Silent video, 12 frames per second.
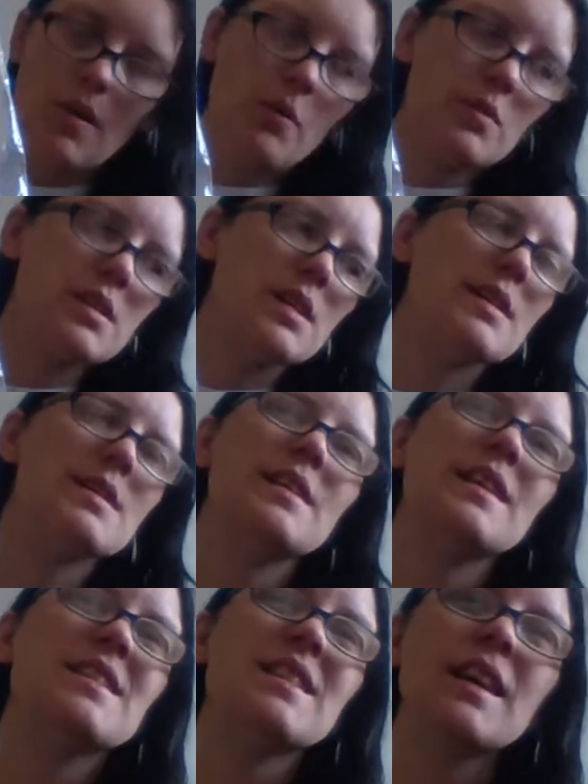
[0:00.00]

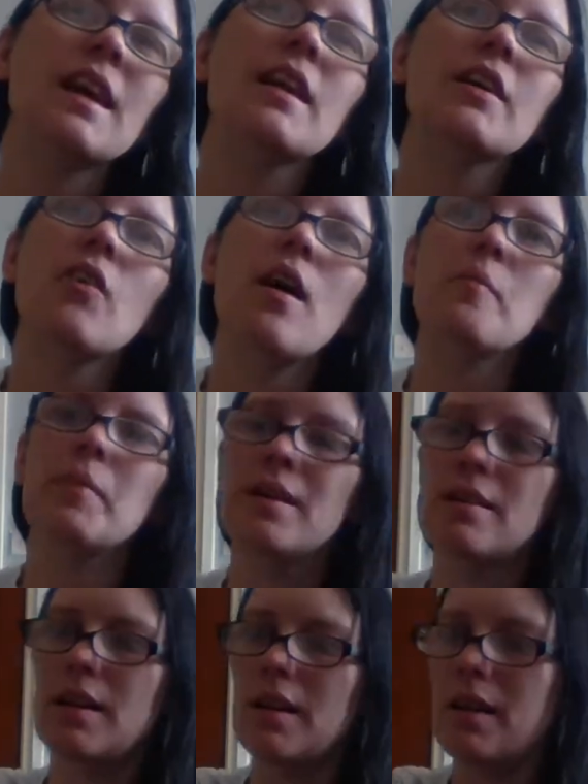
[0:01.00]
a kilogram
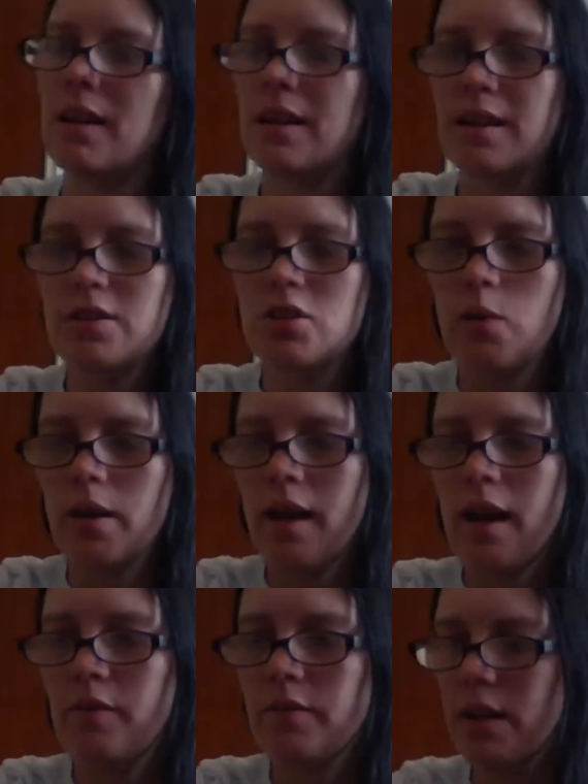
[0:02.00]
in here. It is
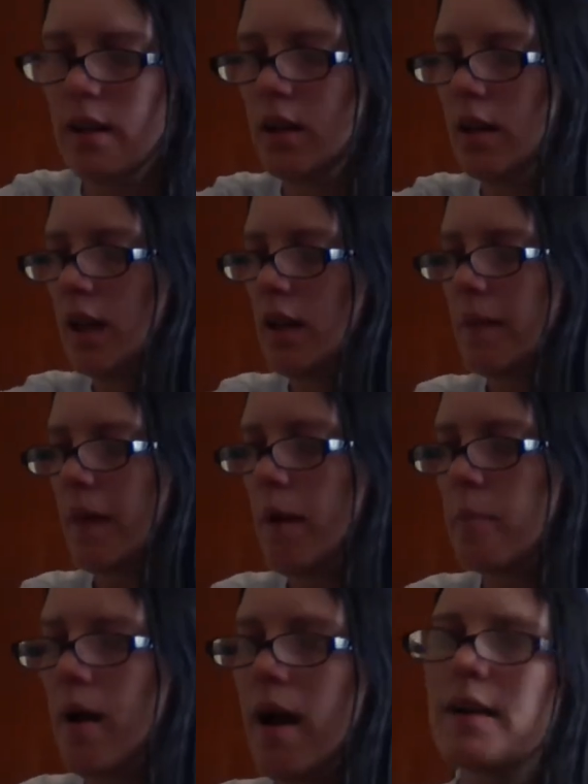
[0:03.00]
quite heavy.
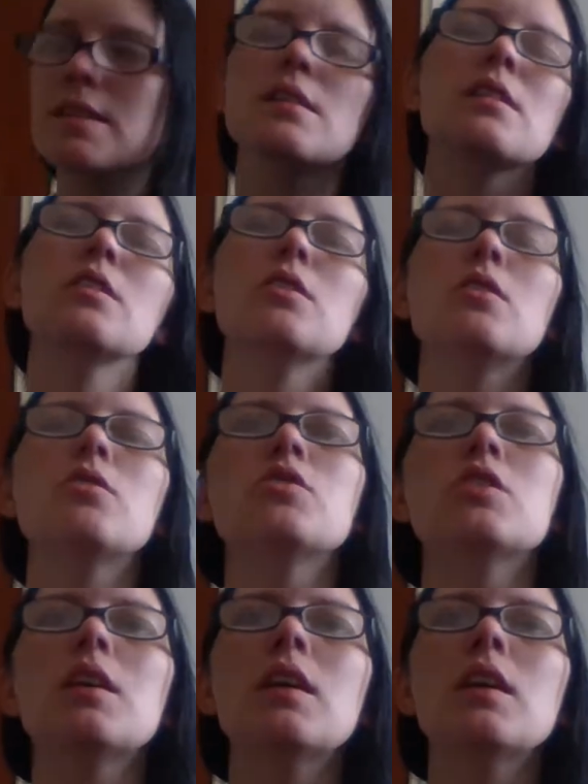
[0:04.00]
Their bags are
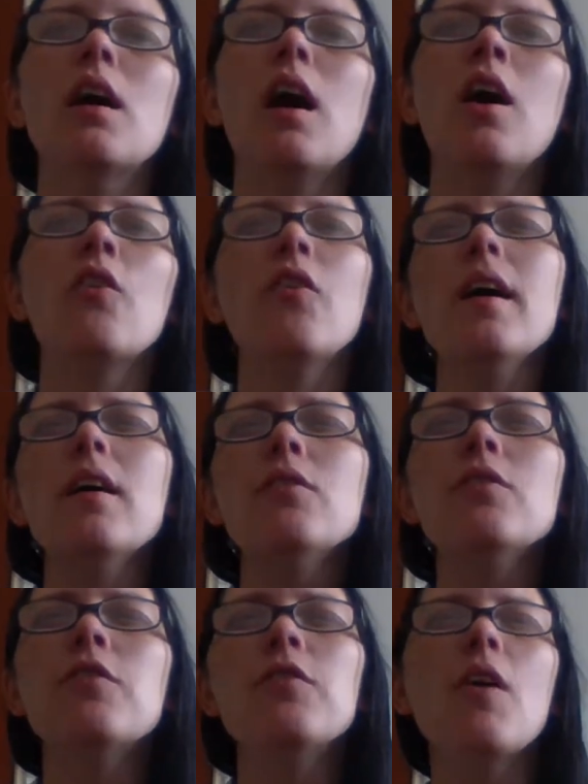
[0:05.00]
usually
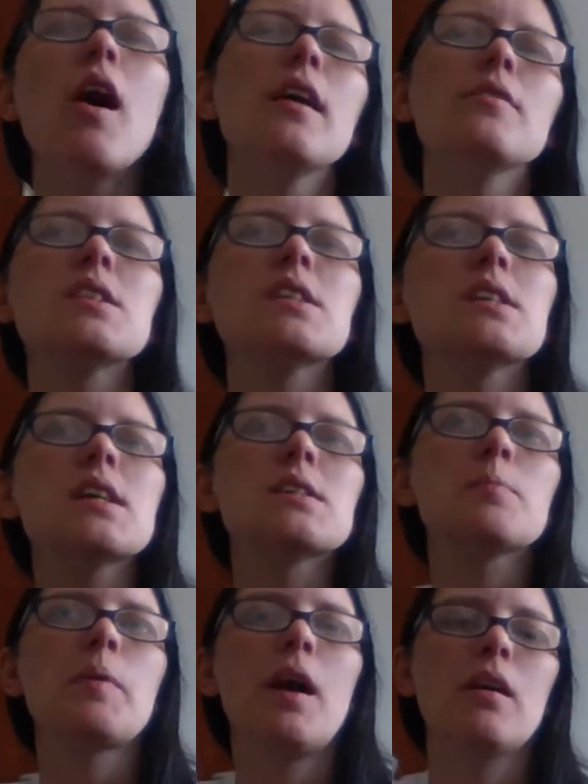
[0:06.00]
around £5 to
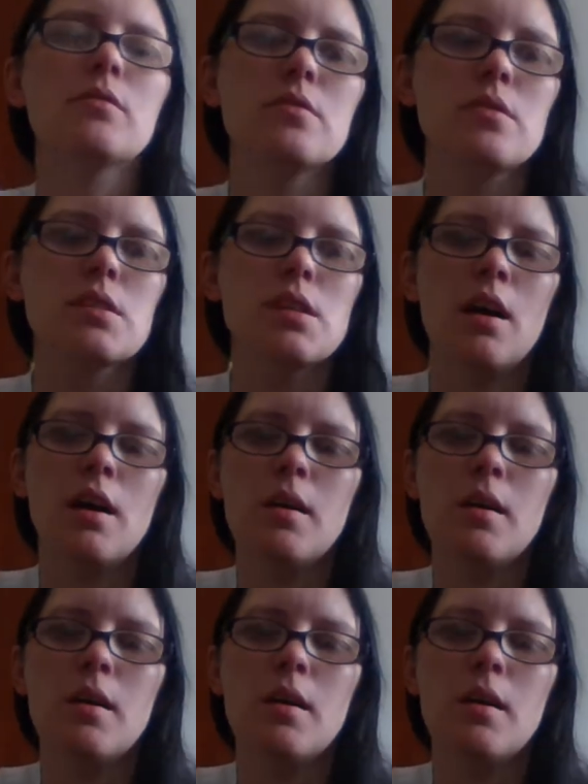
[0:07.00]
£6